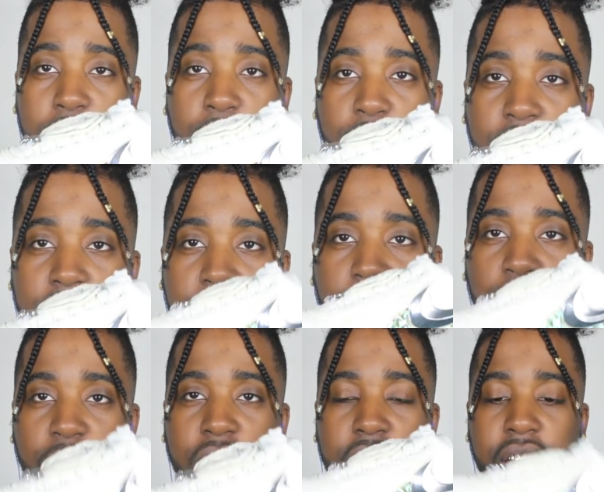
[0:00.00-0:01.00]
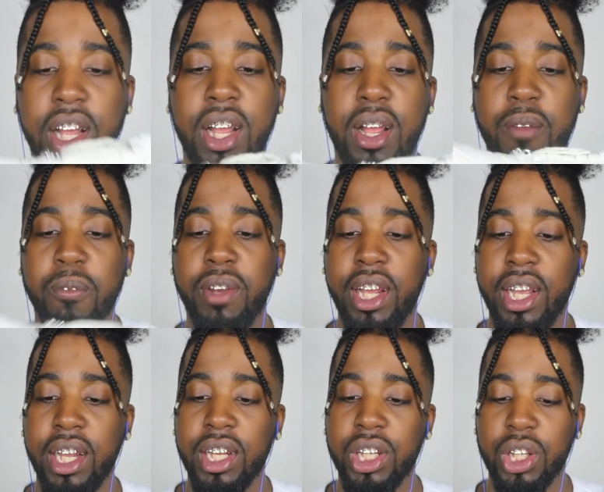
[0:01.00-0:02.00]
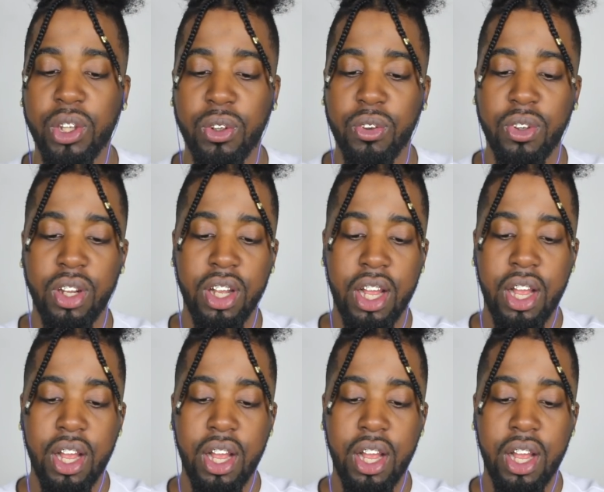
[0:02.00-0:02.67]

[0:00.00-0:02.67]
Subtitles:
I really, really digging the shoe.